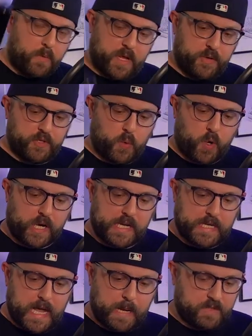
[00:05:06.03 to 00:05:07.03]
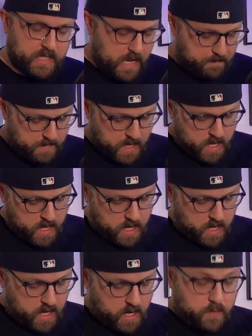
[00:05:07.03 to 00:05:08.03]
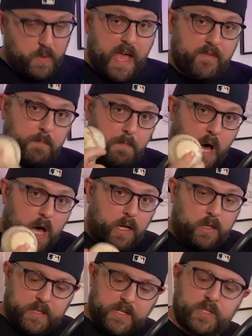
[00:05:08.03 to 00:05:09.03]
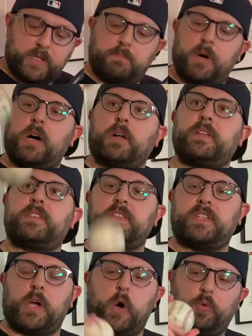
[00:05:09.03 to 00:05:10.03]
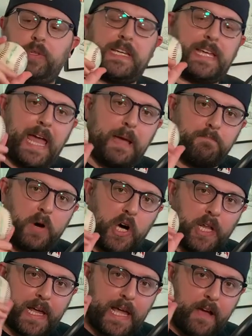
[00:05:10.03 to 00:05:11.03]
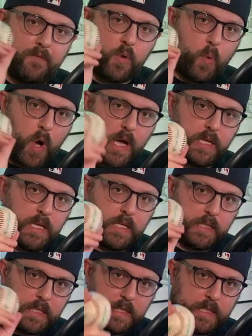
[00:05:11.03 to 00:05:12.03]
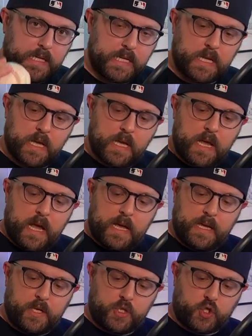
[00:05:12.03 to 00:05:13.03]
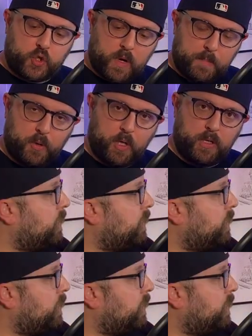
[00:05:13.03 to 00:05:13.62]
when I used to work at GameStop. And we have a ball. This is a ball. This is the only game ball I ever won in Little League. I hit a triple.